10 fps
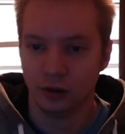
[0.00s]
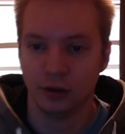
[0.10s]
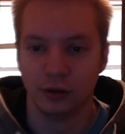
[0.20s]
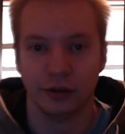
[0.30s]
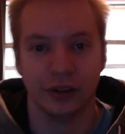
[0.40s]

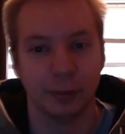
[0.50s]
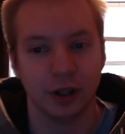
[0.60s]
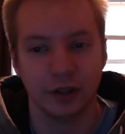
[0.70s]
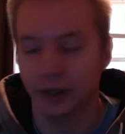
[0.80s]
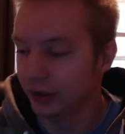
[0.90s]
Sipping
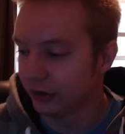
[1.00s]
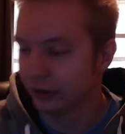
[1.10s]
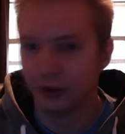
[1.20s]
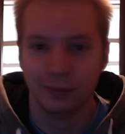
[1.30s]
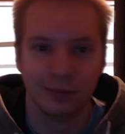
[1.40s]
on this.
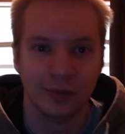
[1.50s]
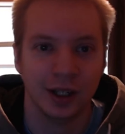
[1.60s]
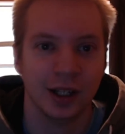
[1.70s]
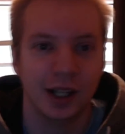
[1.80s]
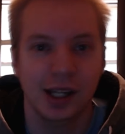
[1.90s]

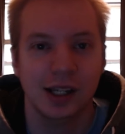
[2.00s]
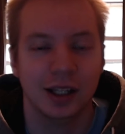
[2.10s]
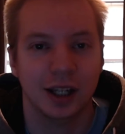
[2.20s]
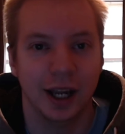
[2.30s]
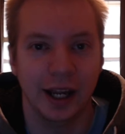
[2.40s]

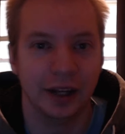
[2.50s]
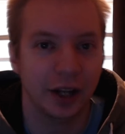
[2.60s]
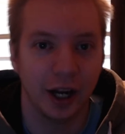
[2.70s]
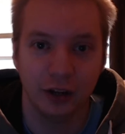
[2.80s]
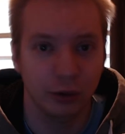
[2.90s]
And
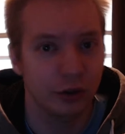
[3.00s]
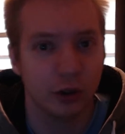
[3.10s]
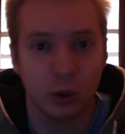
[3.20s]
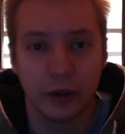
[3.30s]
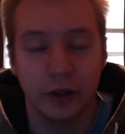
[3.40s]
I just want to do a
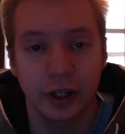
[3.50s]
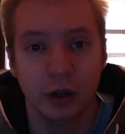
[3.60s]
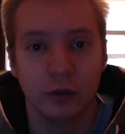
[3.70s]
quick video